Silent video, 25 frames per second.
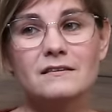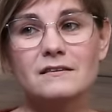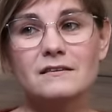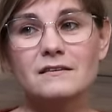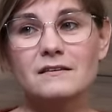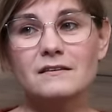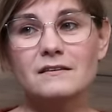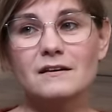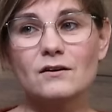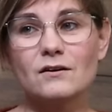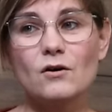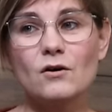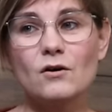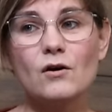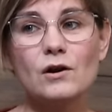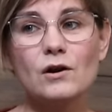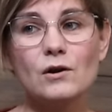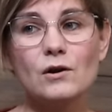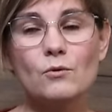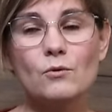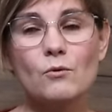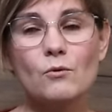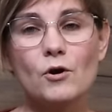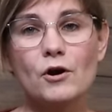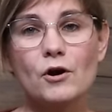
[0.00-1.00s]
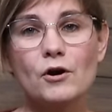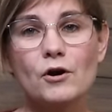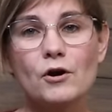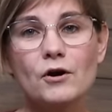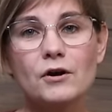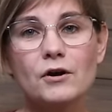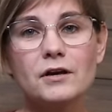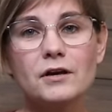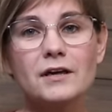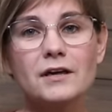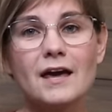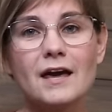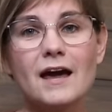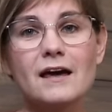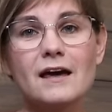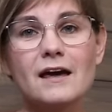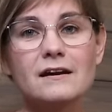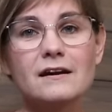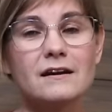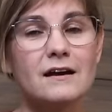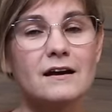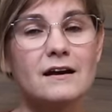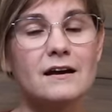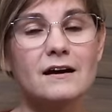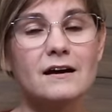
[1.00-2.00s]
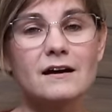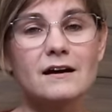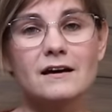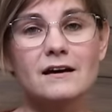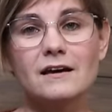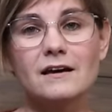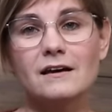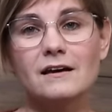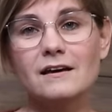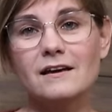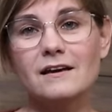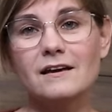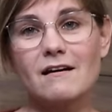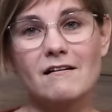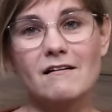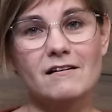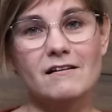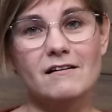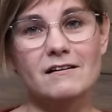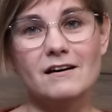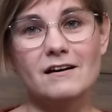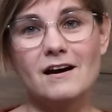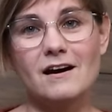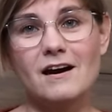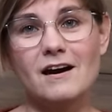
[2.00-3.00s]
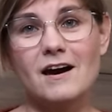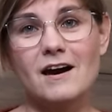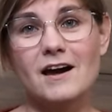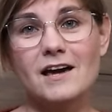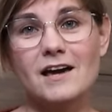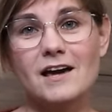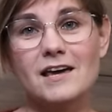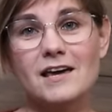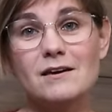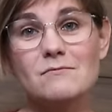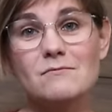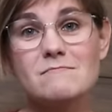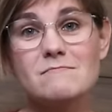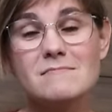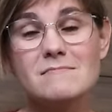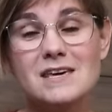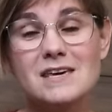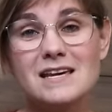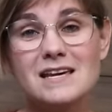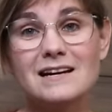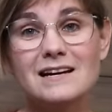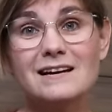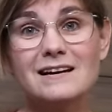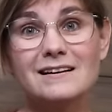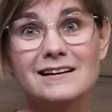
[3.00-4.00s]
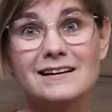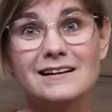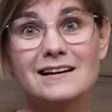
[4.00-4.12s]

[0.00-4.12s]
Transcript: color work, and yeah, I immediately